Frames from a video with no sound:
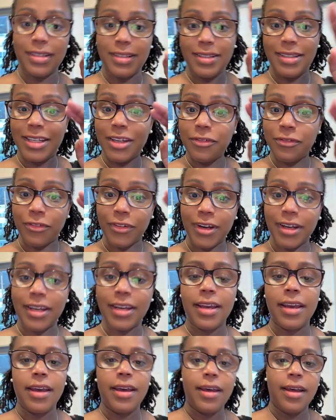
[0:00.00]
different
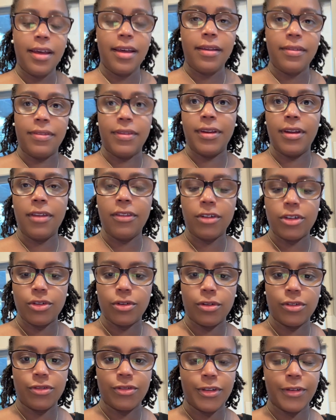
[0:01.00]
than other
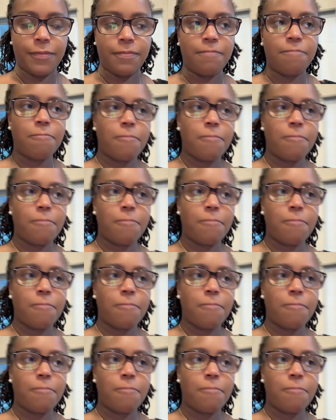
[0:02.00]
children,